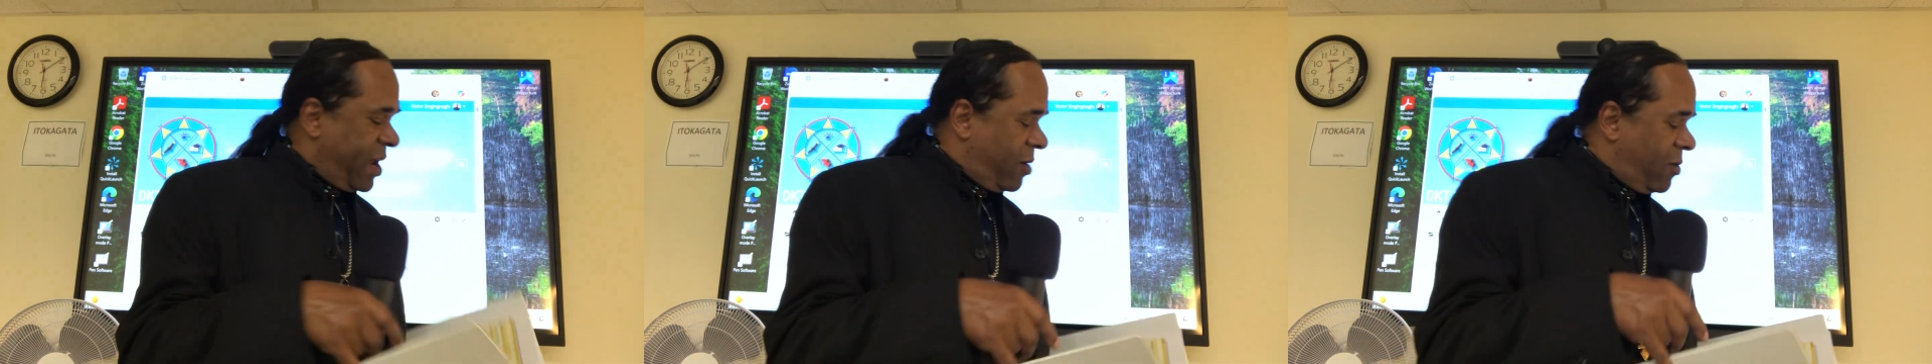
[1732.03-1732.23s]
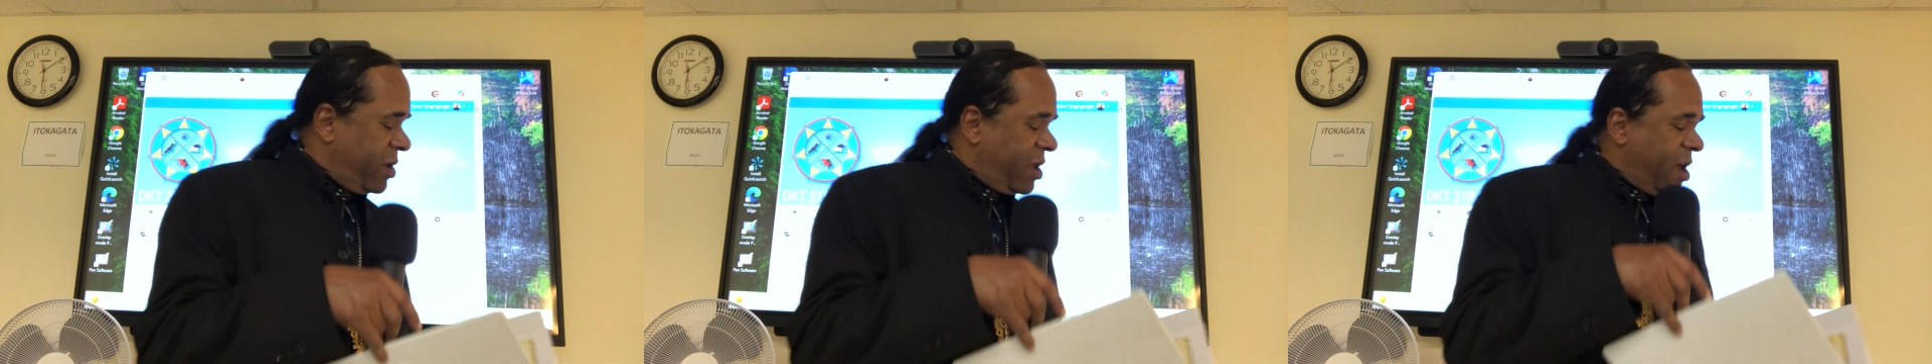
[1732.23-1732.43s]
I
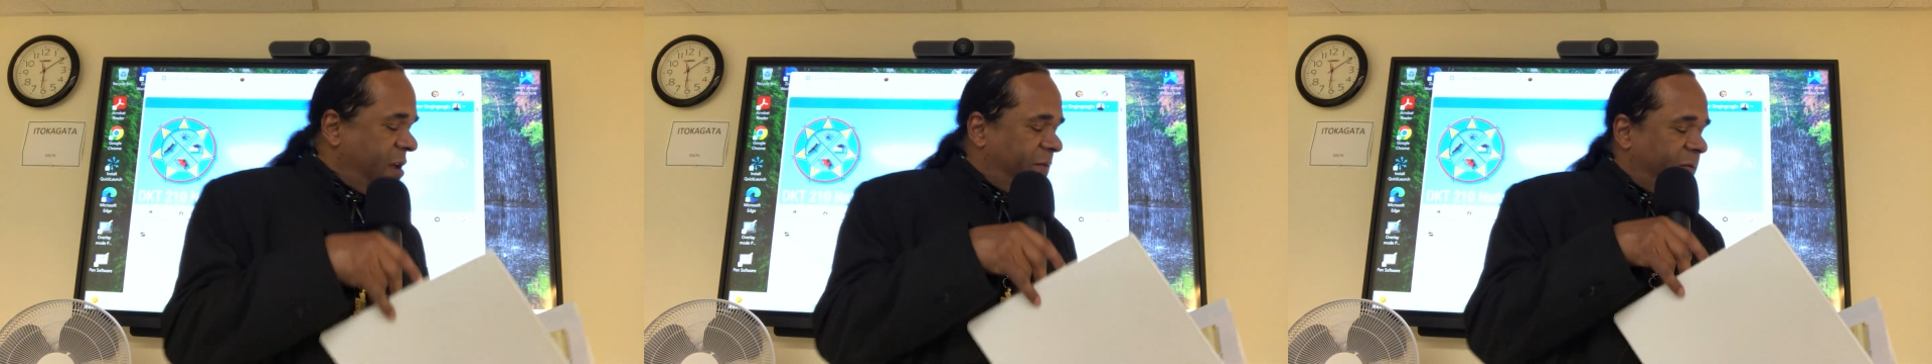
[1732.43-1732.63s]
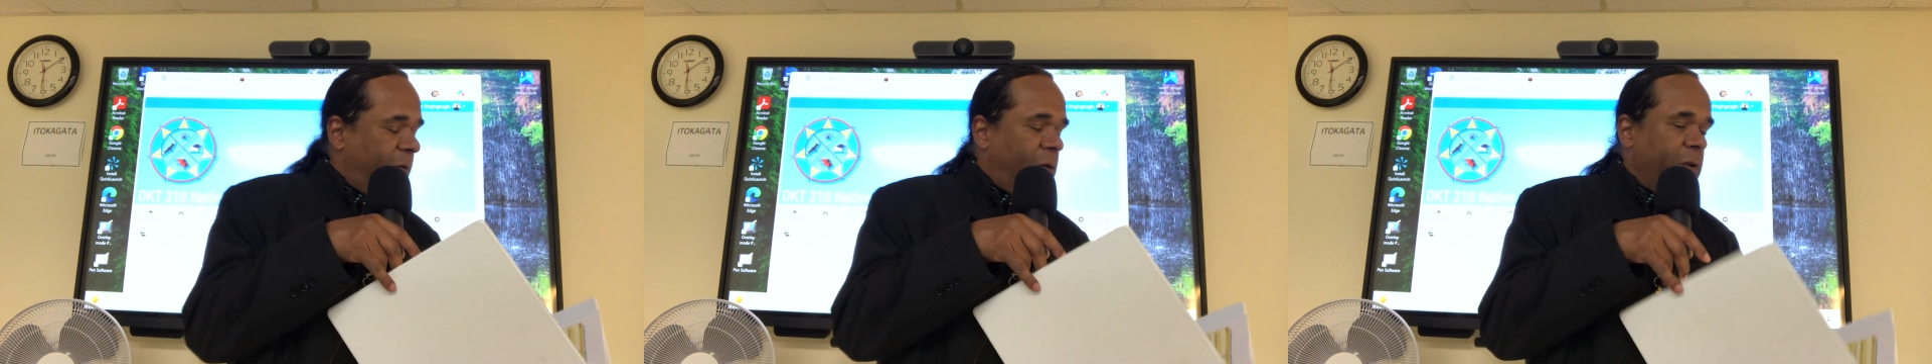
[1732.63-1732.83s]
only got
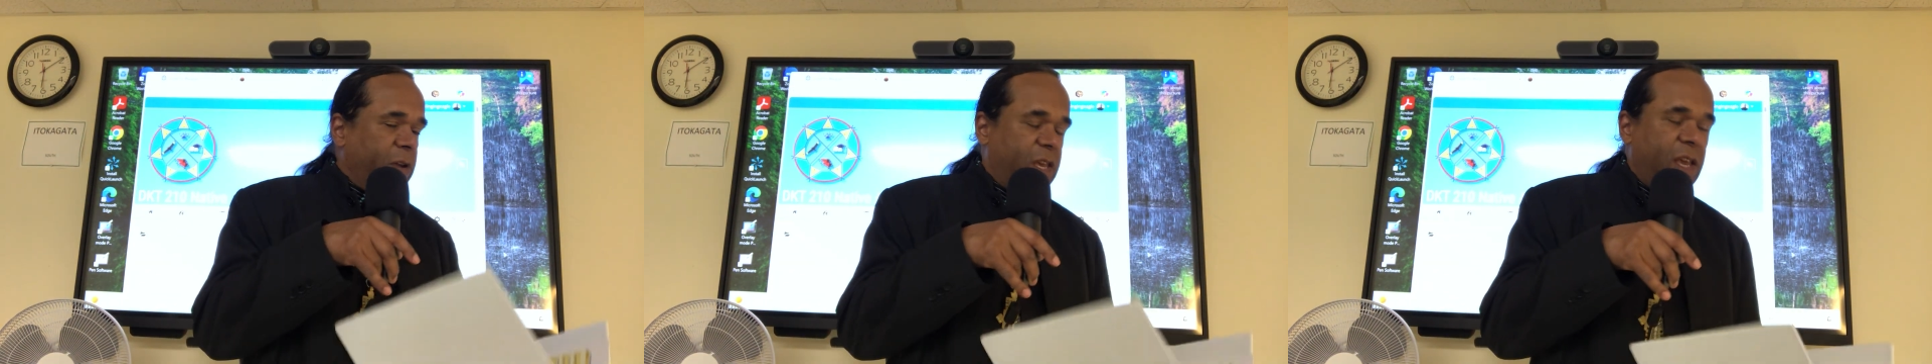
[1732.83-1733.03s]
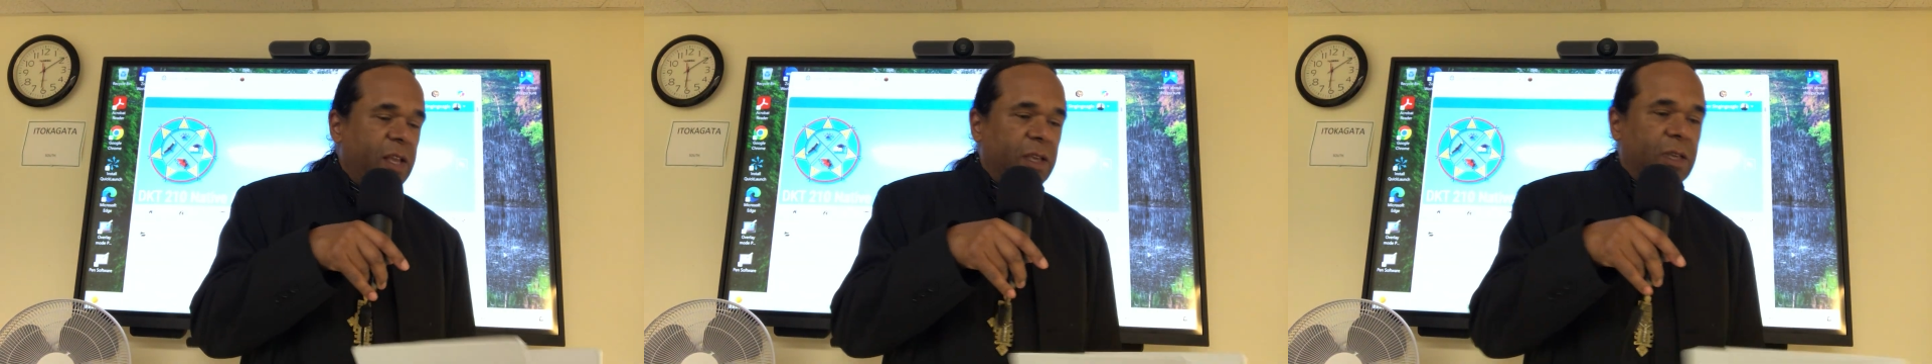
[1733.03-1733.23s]
4
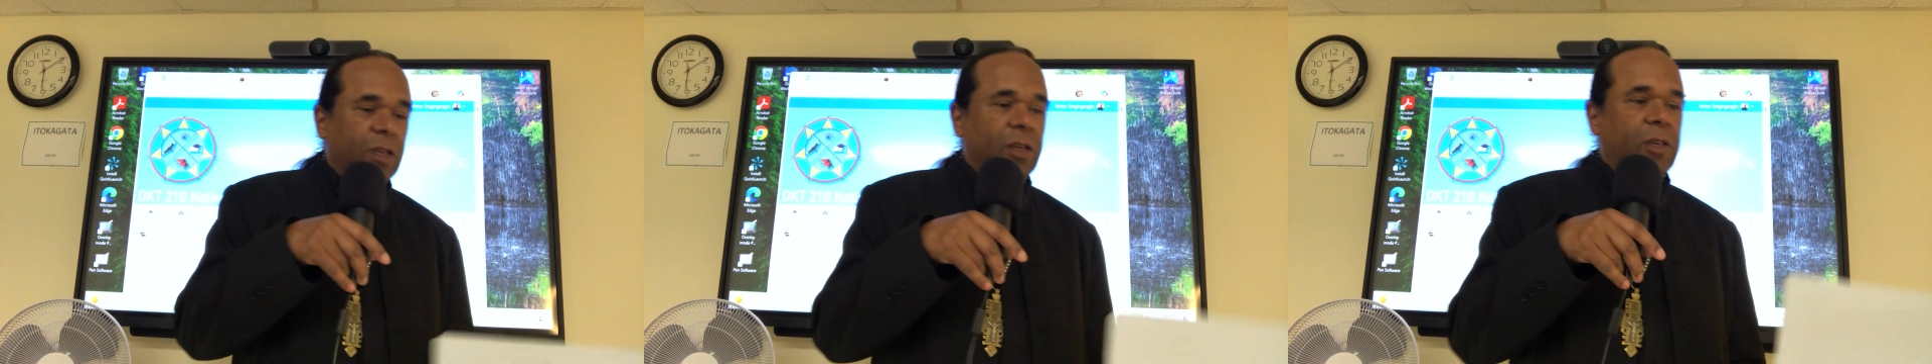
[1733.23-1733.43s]
kids this